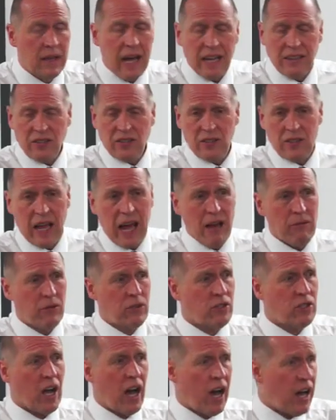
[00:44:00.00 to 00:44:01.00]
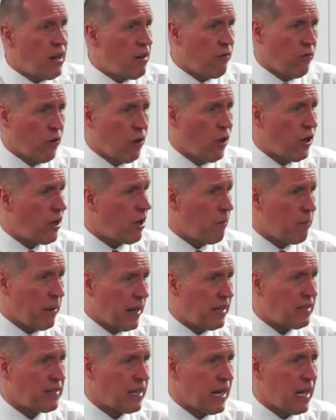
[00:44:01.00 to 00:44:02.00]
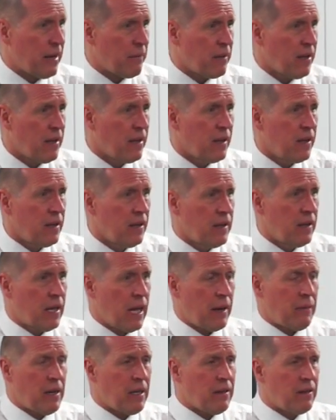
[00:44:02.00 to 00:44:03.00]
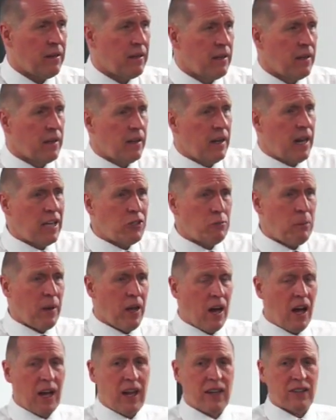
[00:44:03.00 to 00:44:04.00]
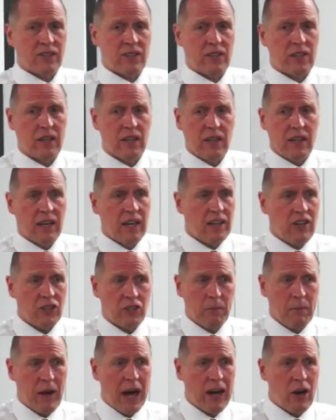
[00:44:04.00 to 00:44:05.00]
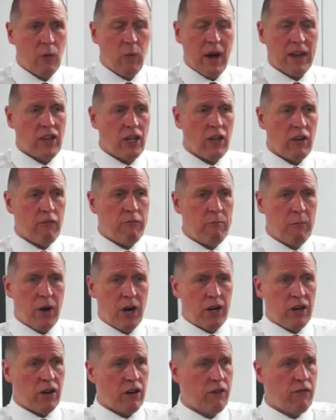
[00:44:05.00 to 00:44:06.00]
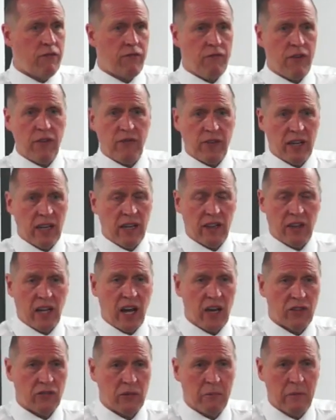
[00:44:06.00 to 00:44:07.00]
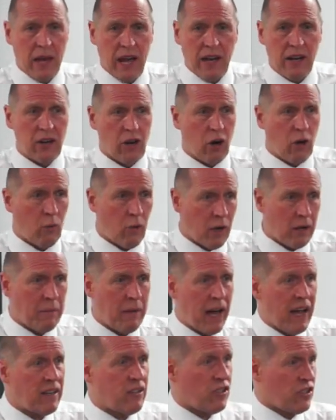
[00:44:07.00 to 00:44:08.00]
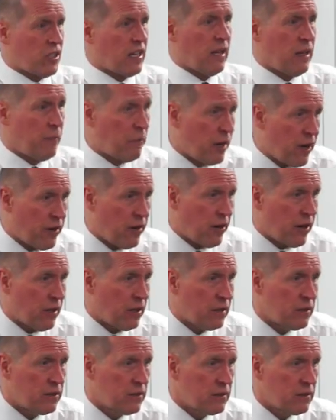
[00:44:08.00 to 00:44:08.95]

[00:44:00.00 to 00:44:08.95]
That was out of order big time. I mean, let's be honest. It doesn't matter whether you've murdered 15,000 men or one man, you're still a murderer.